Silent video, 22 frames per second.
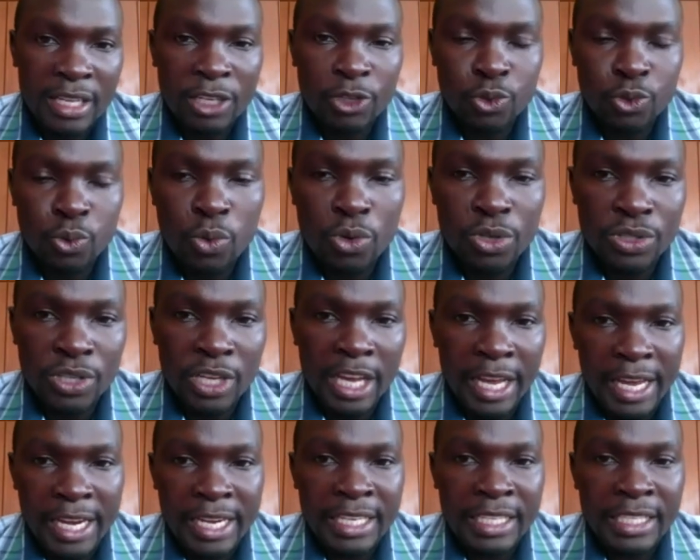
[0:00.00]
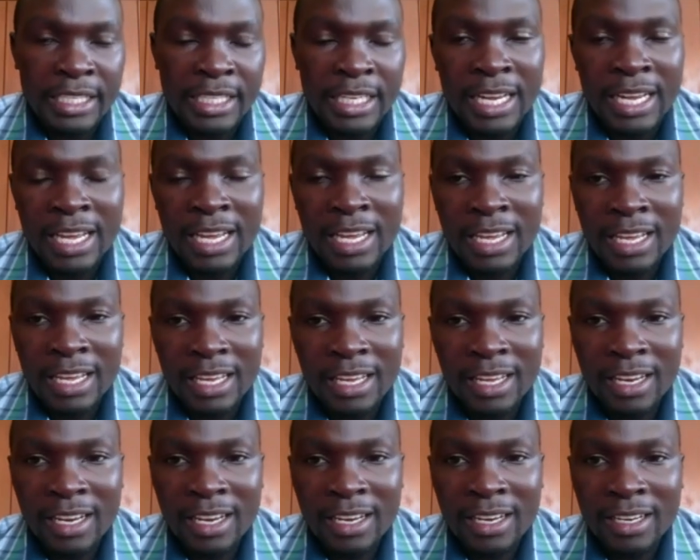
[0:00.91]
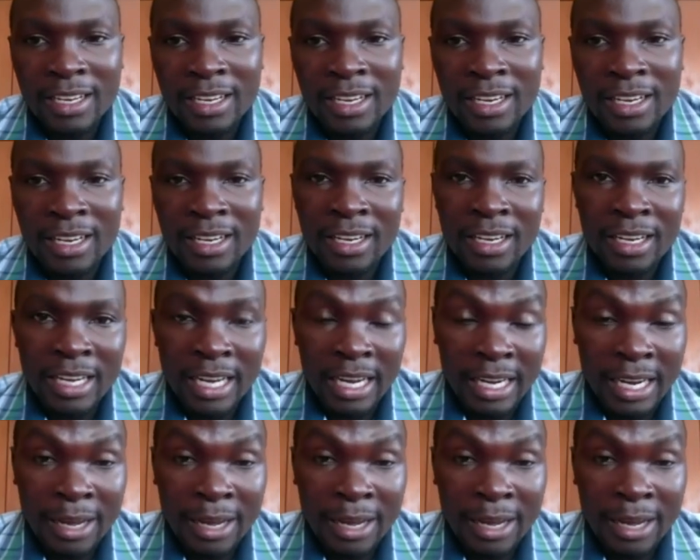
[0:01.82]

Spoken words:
that was held in